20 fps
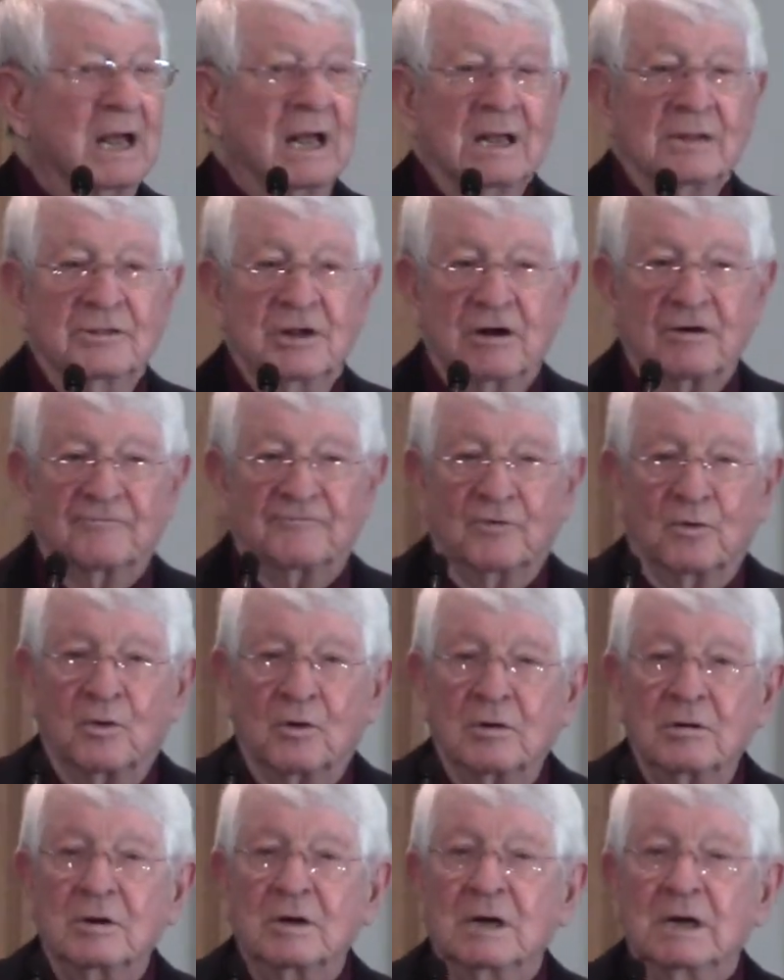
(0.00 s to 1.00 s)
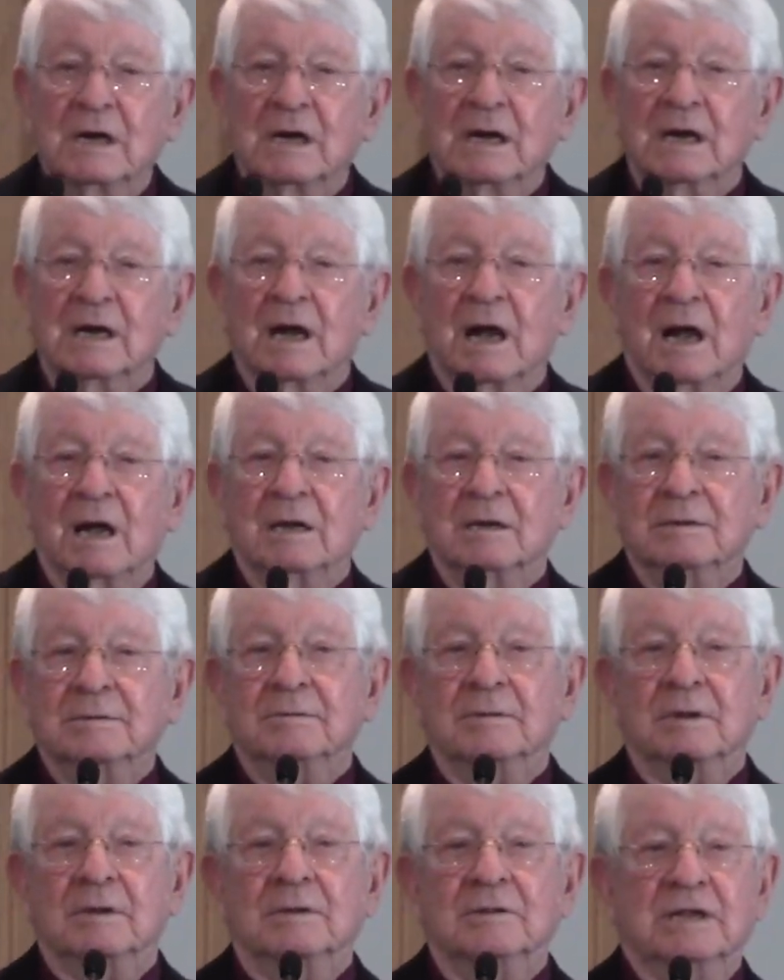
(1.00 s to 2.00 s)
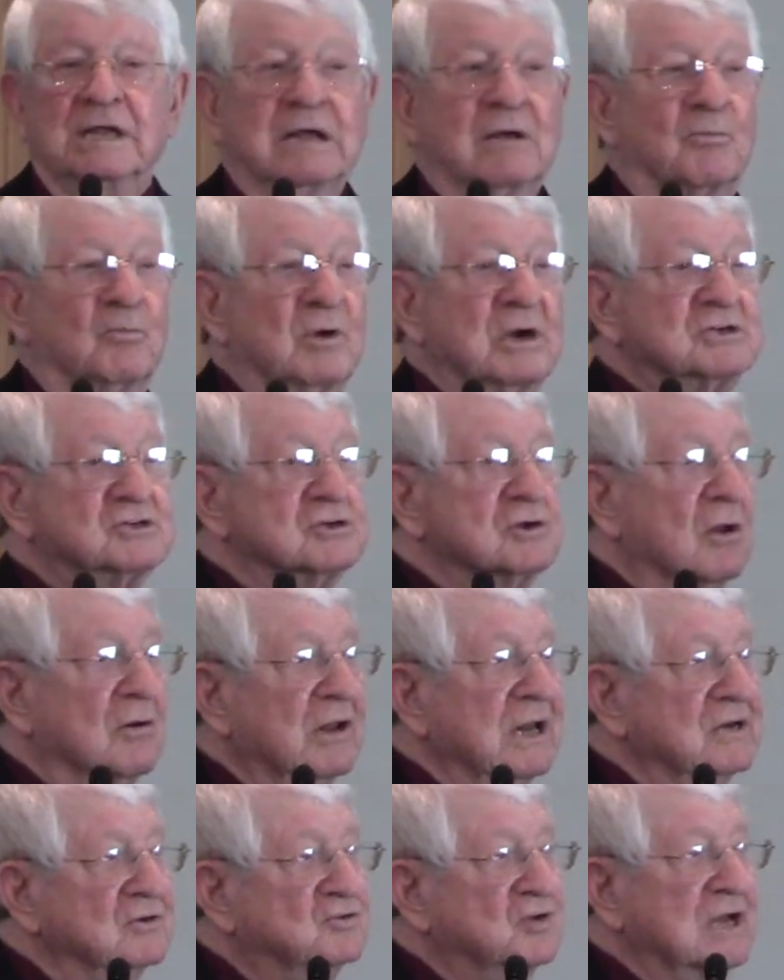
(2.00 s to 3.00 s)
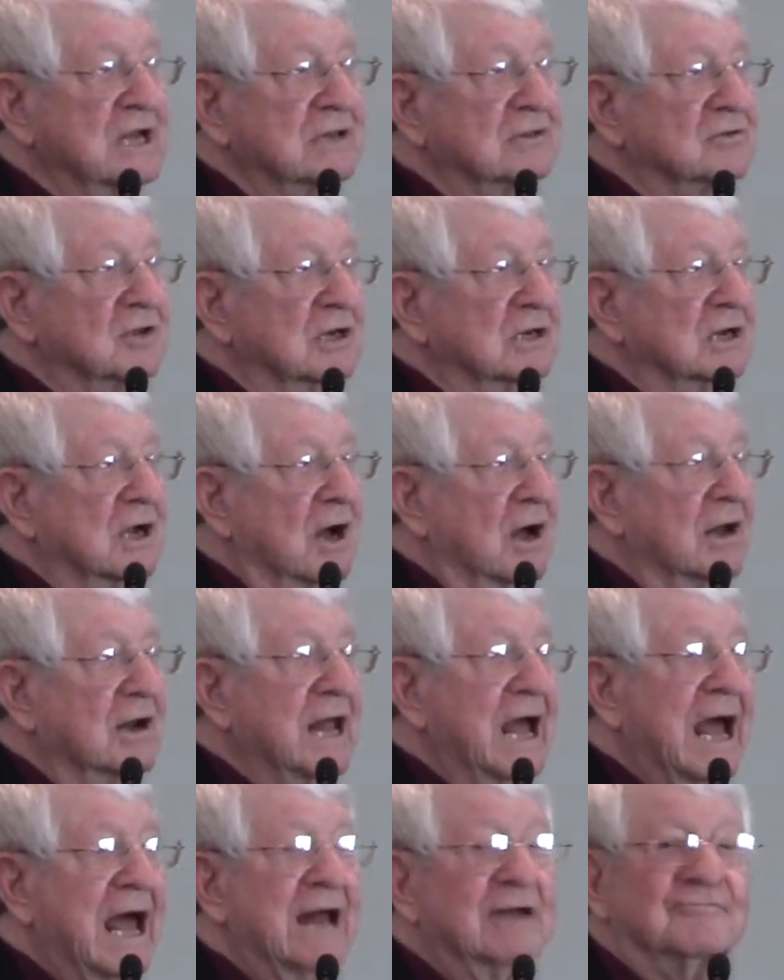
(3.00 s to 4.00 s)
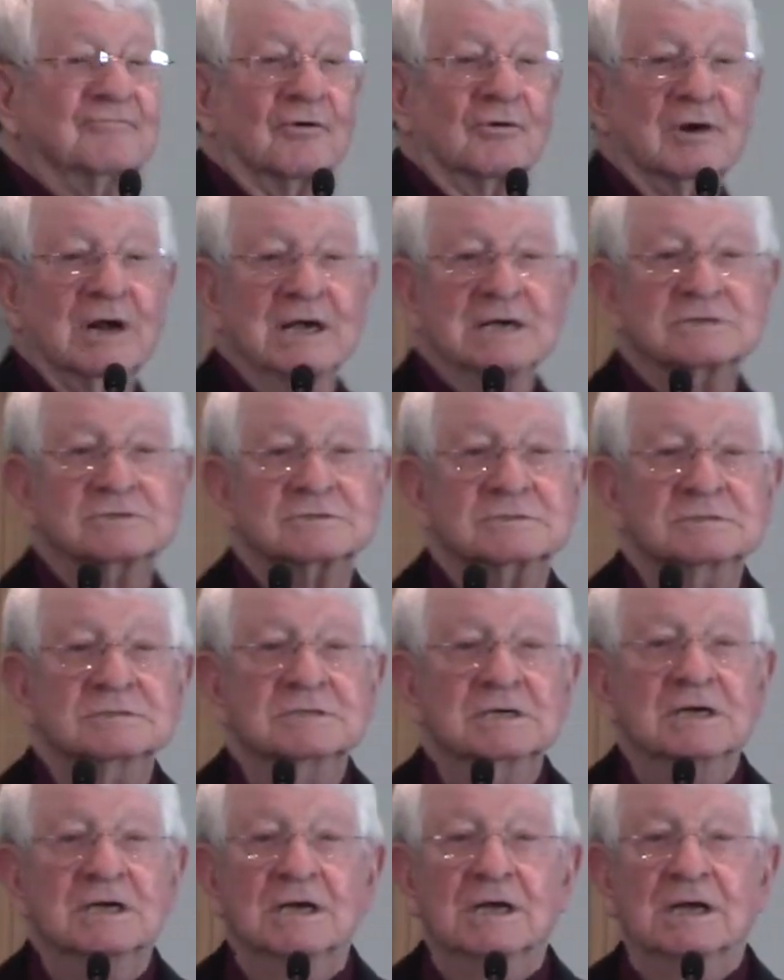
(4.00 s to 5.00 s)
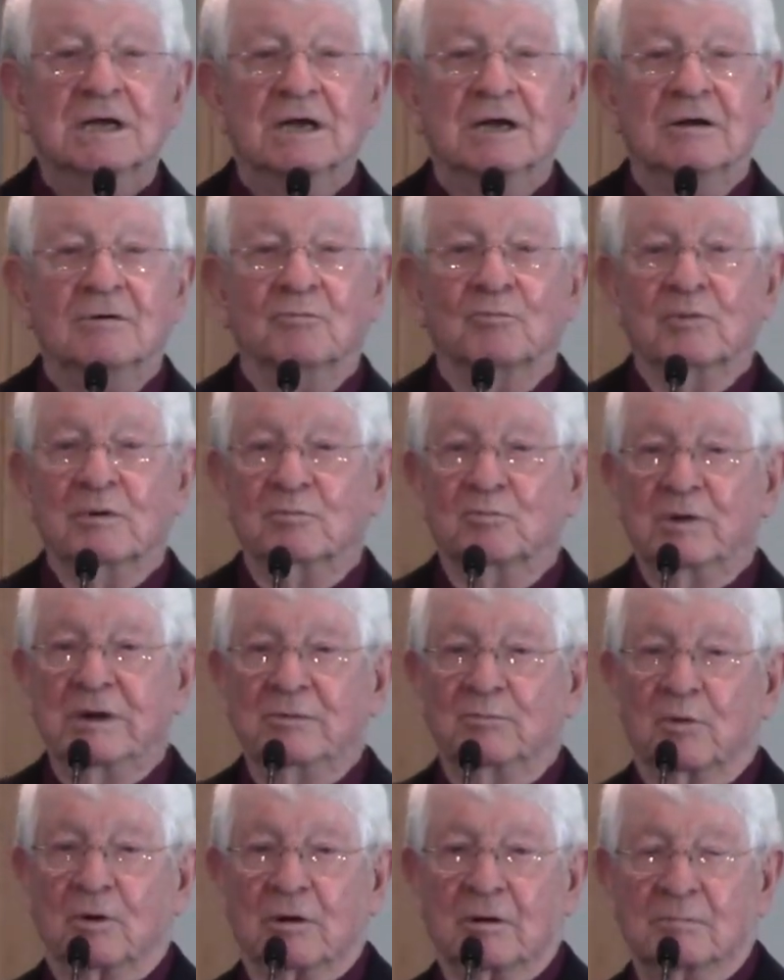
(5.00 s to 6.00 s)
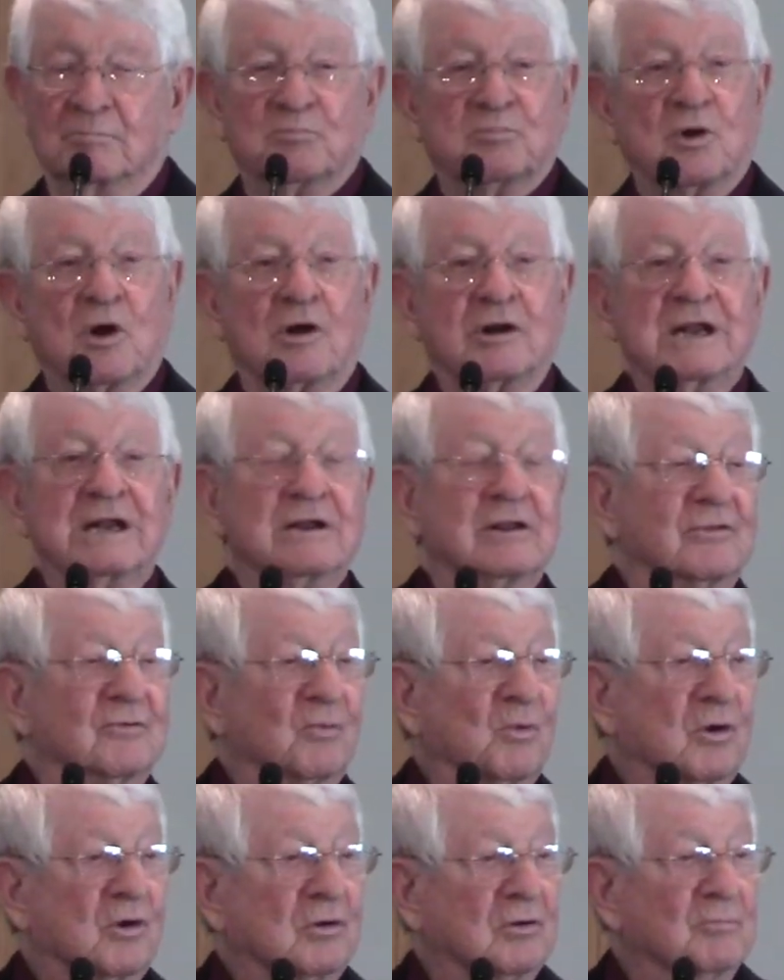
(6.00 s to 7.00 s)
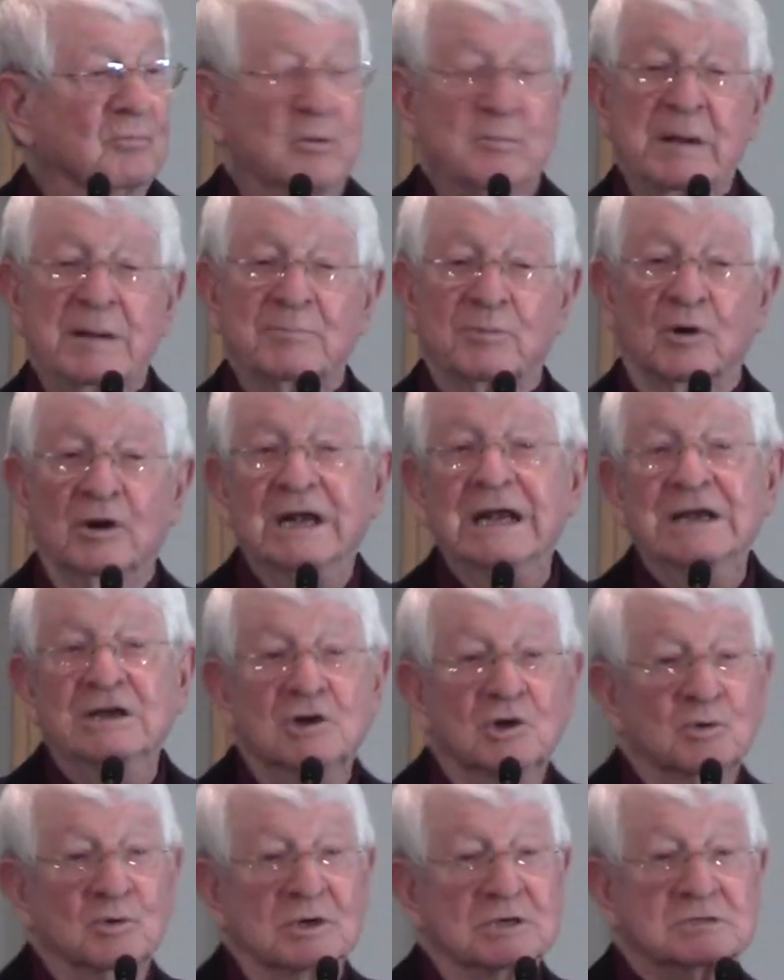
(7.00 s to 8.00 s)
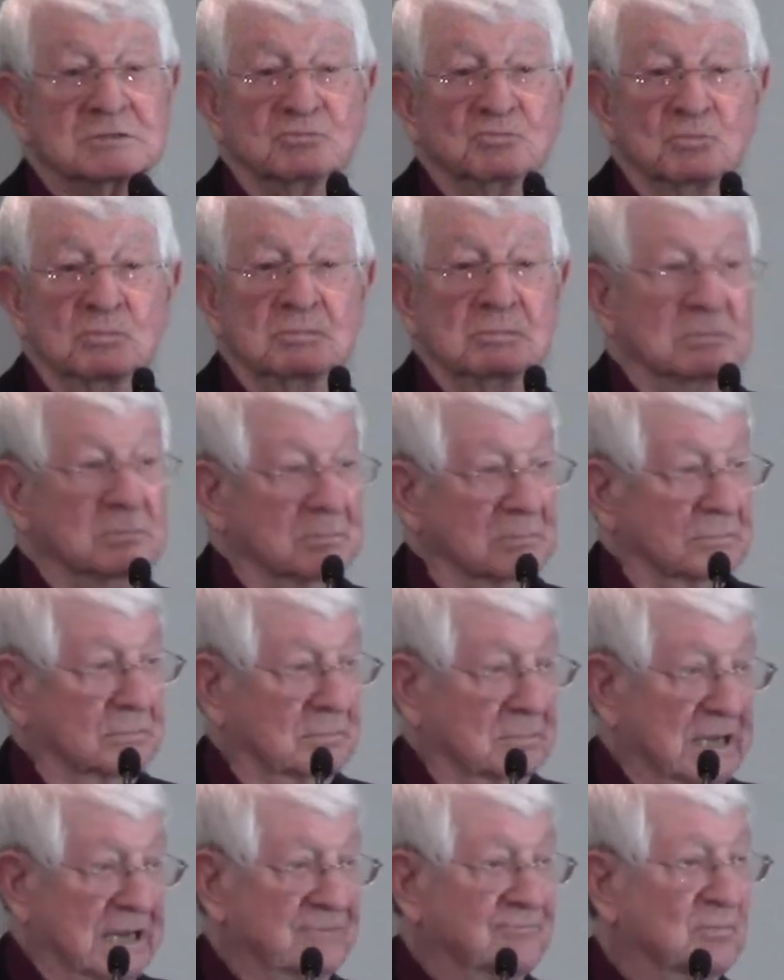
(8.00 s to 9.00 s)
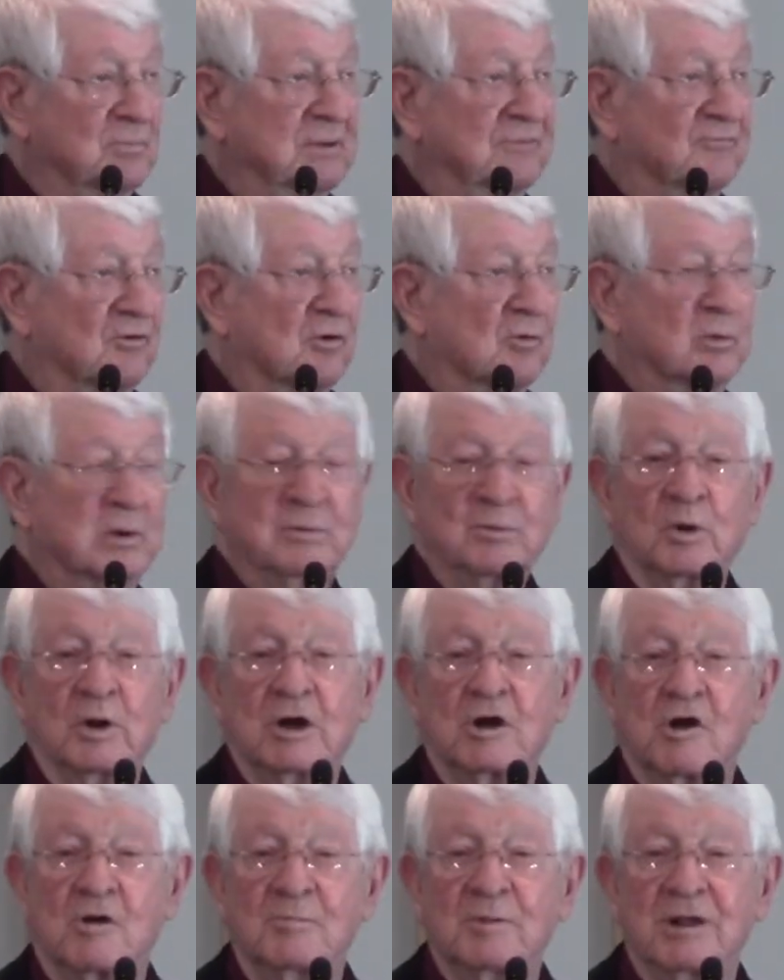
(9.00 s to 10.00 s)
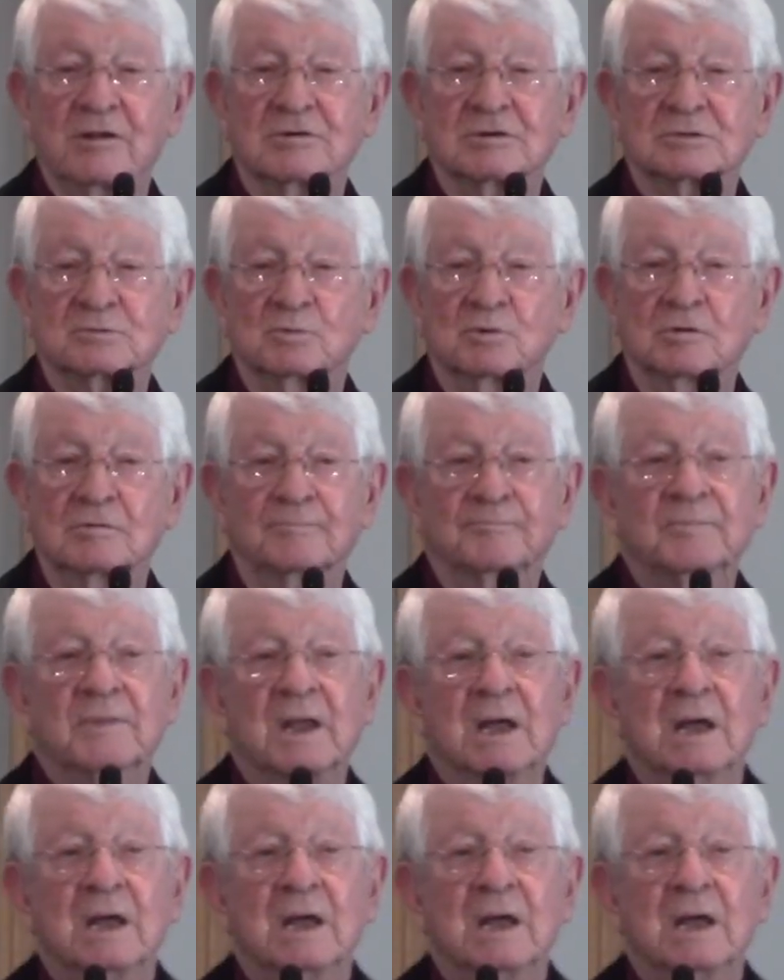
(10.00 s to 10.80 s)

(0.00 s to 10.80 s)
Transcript: Therefore, the original intent that God had for us when we were brought into the world, remember, He knew us even before we were in our mother's womb.